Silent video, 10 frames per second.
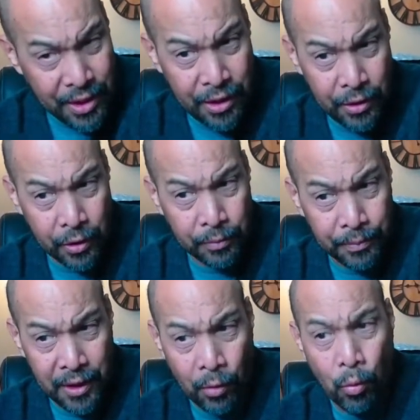you
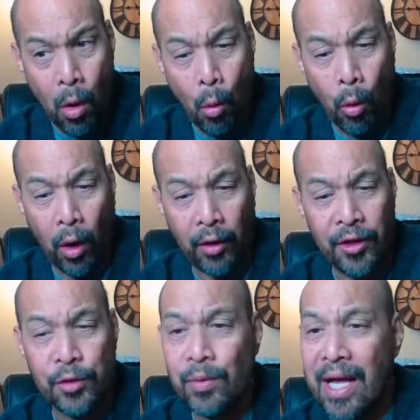it won't work.
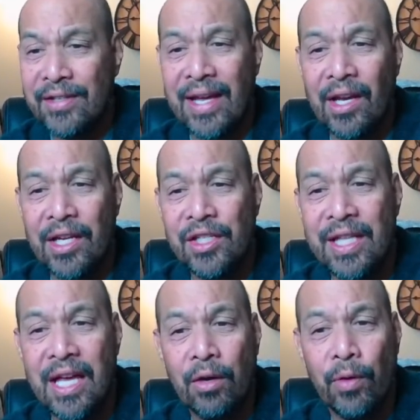This one has that nice
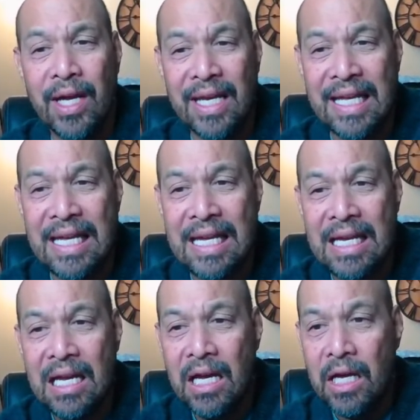thing where hit E,
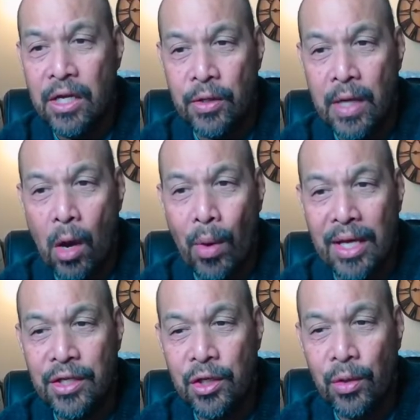you go
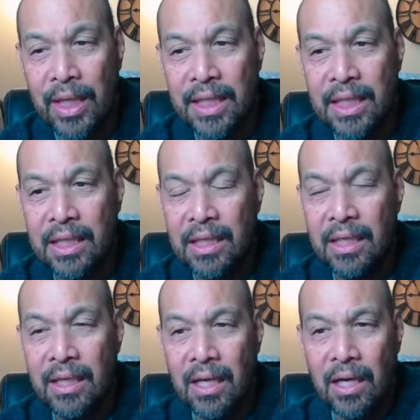into it.
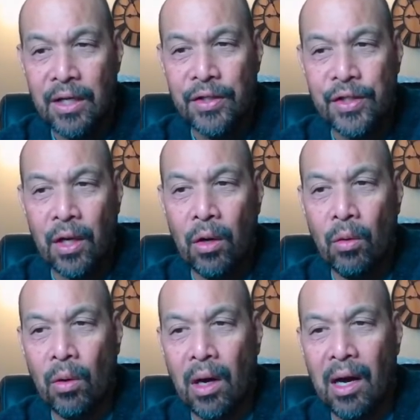
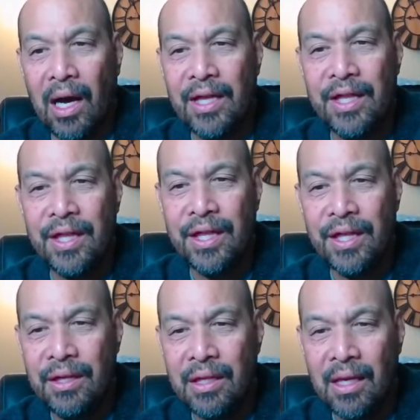So
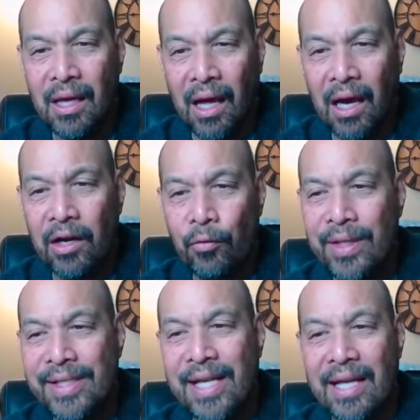I'm gonna
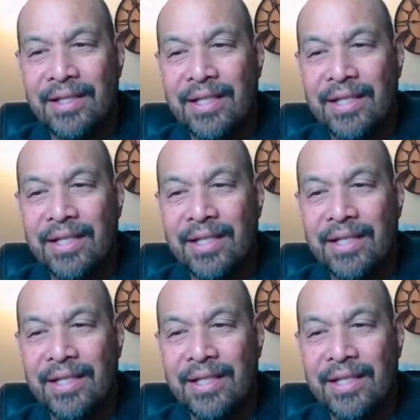reset and say